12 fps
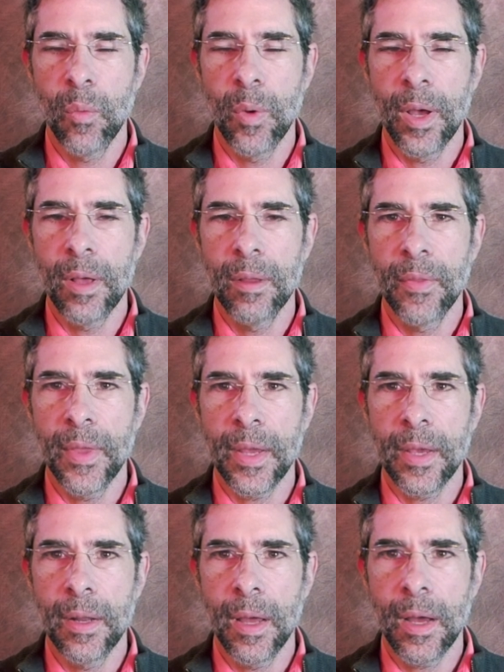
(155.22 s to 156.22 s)
Well, they
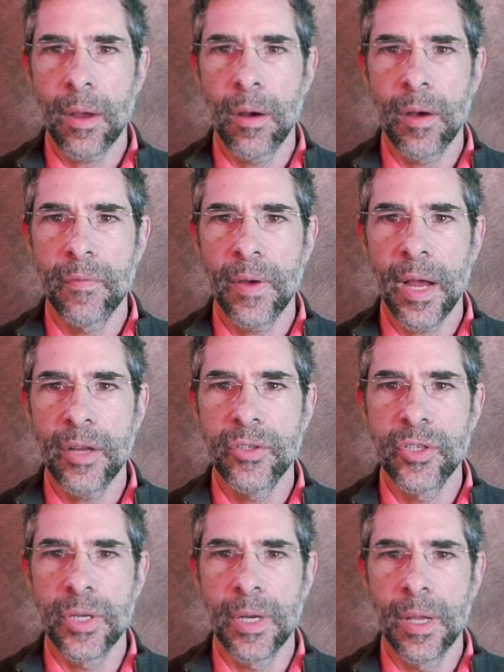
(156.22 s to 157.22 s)
can knock off
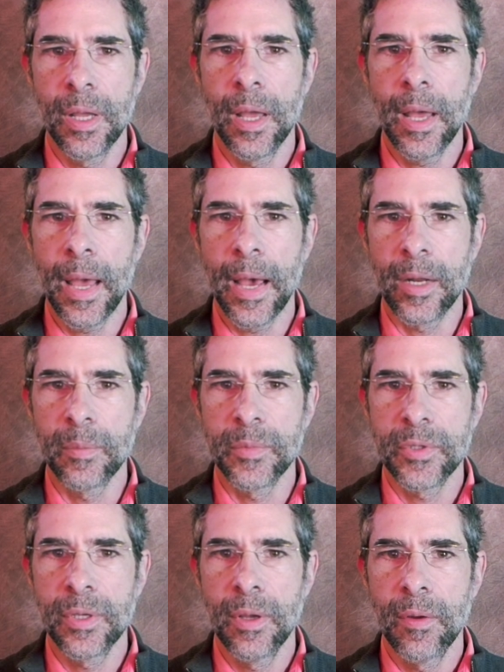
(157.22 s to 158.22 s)
hydrogen
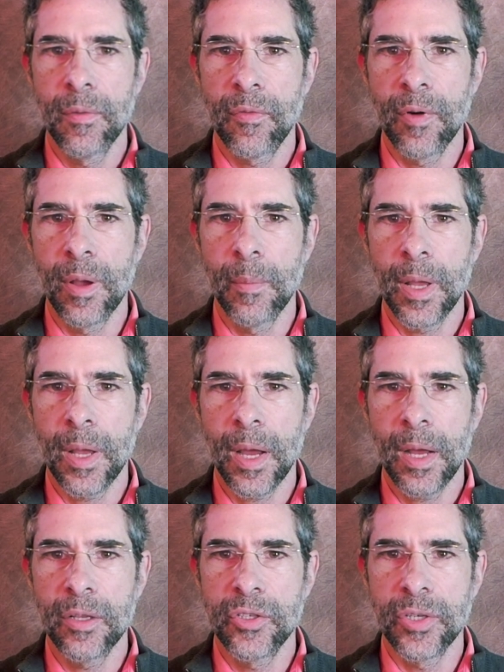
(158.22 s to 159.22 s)
atoms from
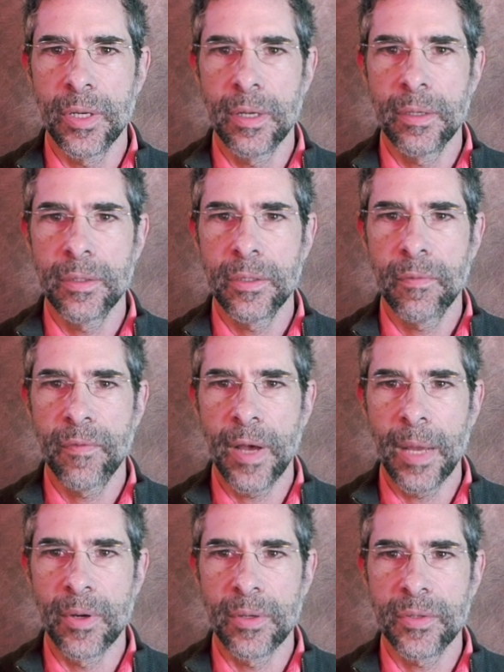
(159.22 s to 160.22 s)
collagen
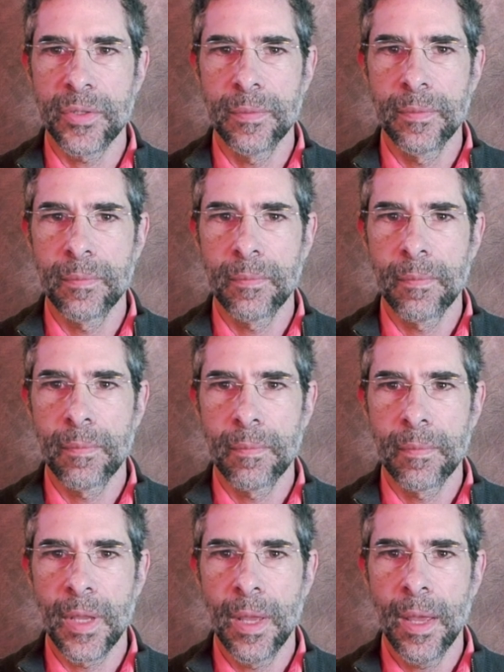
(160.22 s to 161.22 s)
fibers.
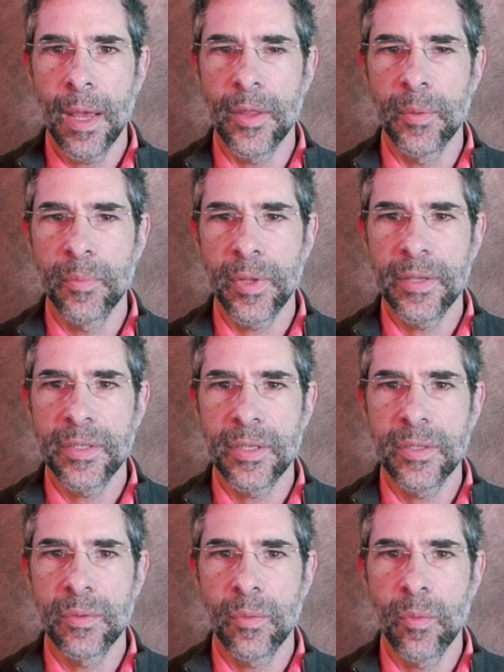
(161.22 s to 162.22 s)
And the
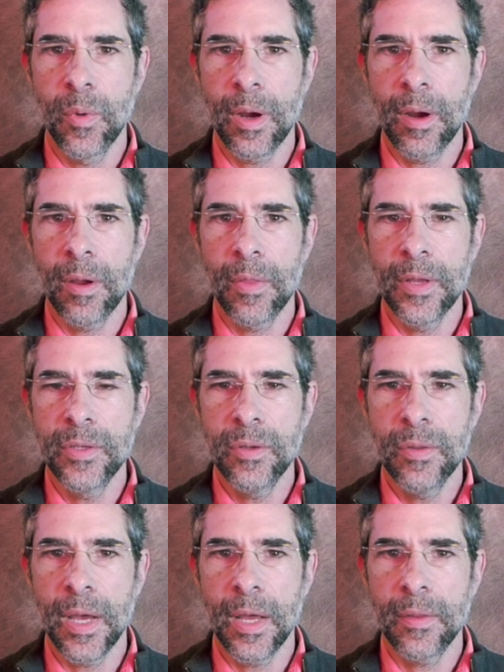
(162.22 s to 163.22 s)
places where they
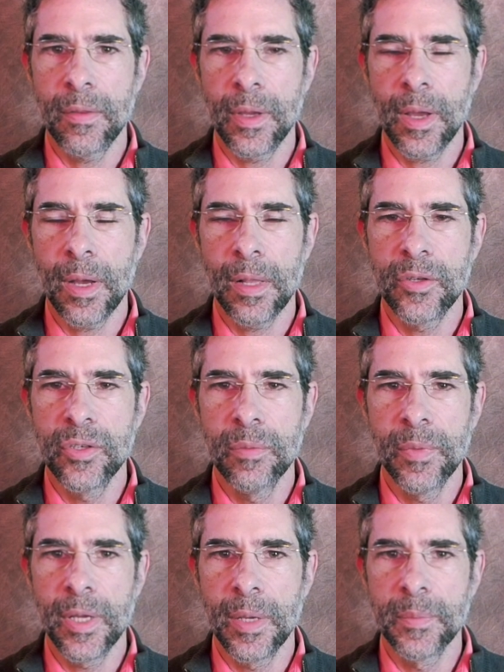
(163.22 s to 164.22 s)
do that, the collagen
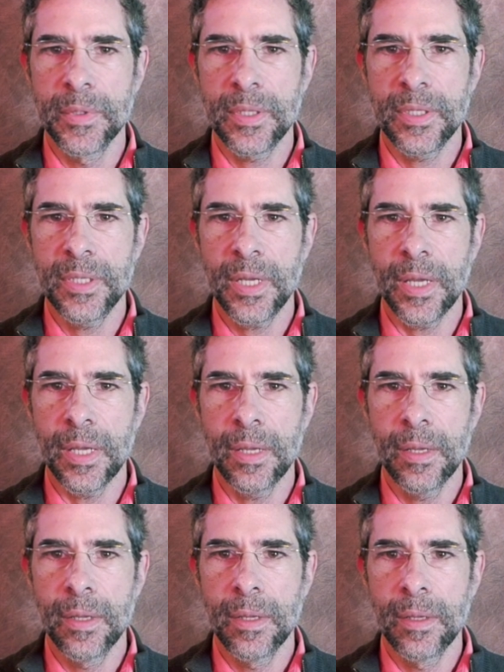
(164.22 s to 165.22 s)
becomes sticky.
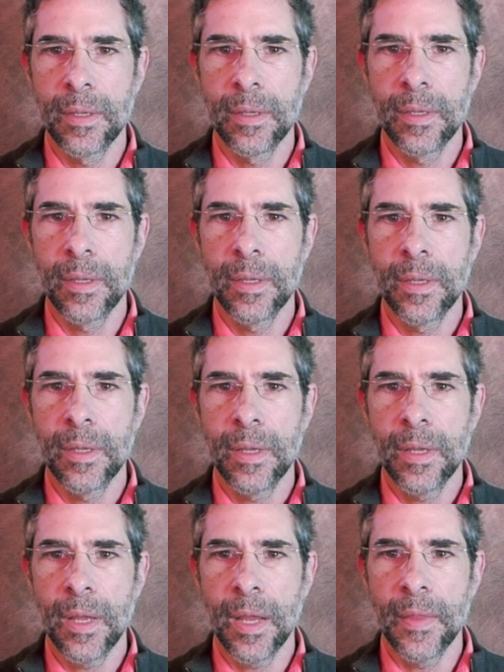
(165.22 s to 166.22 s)

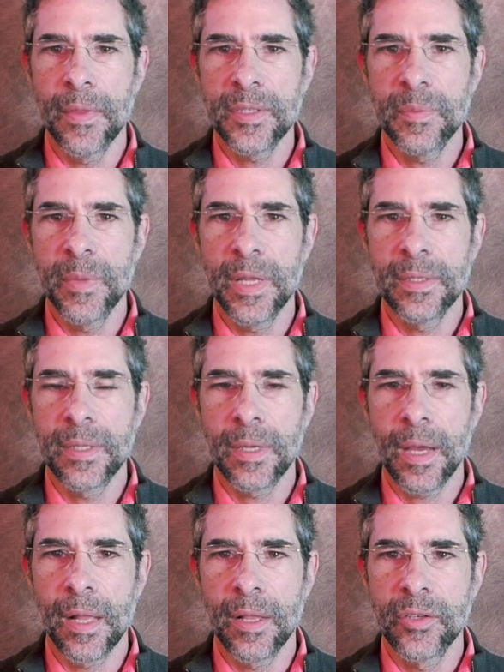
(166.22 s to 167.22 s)
And this means the
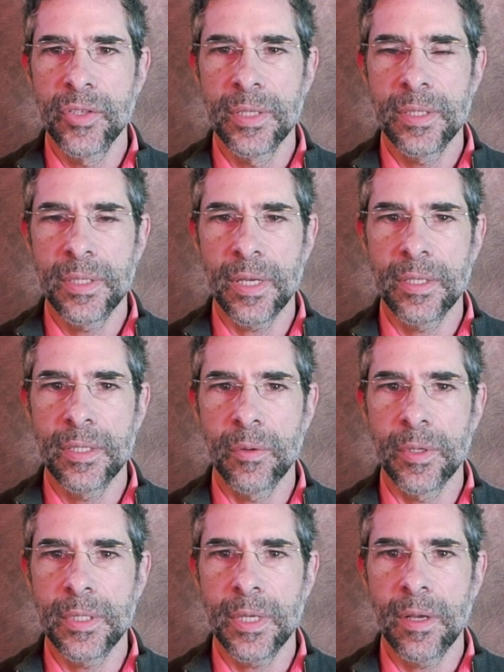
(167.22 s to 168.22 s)
collagen sticks to
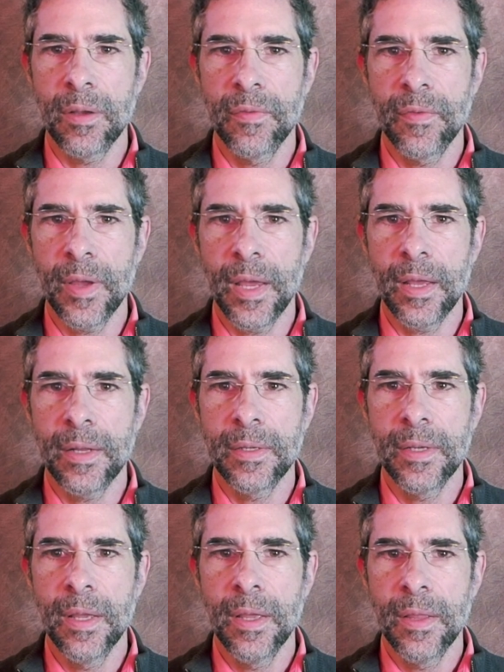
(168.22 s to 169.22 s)
itself,
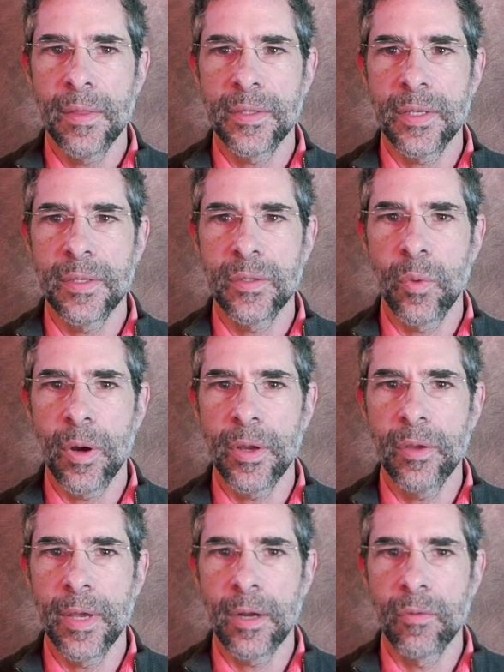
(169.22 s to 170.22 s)
and this is where
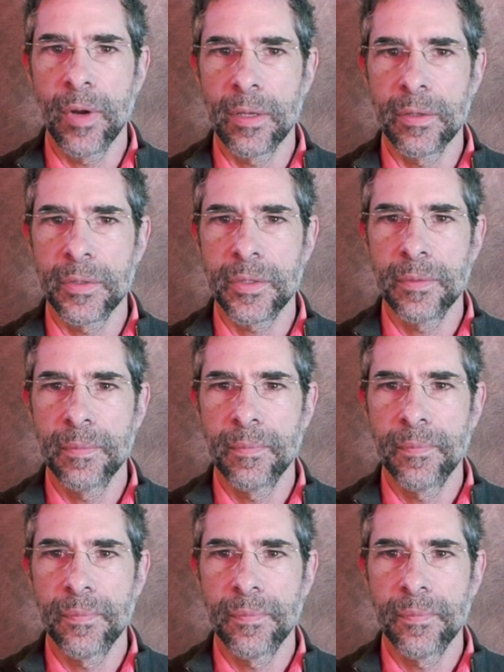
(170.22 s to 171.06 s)
you get wrinkles.